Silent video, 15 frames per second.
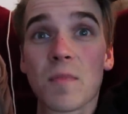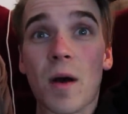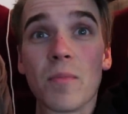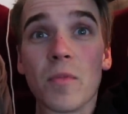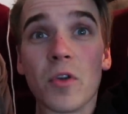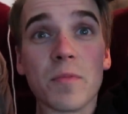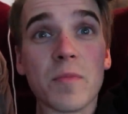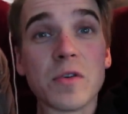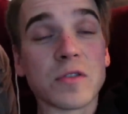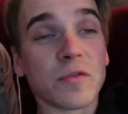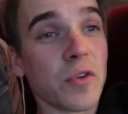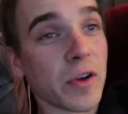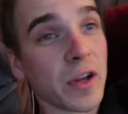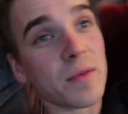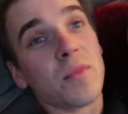I'm not in the mood to
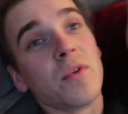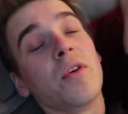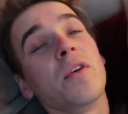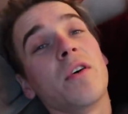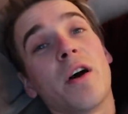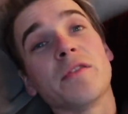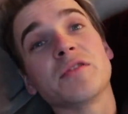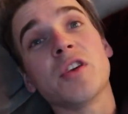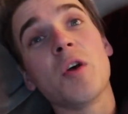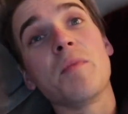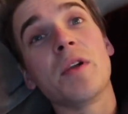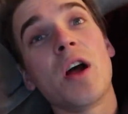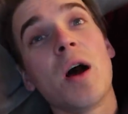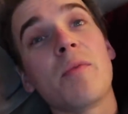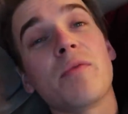vlog anymore. I've
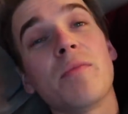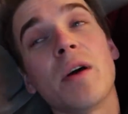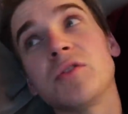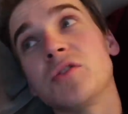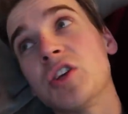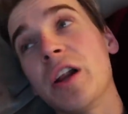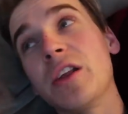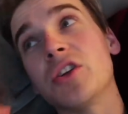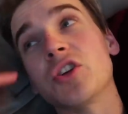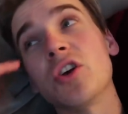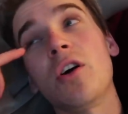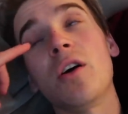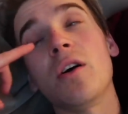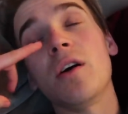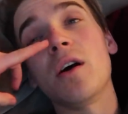sobered up from my jelly
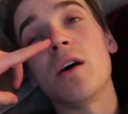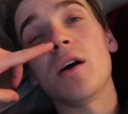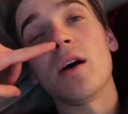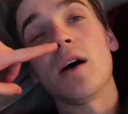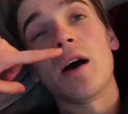shot, and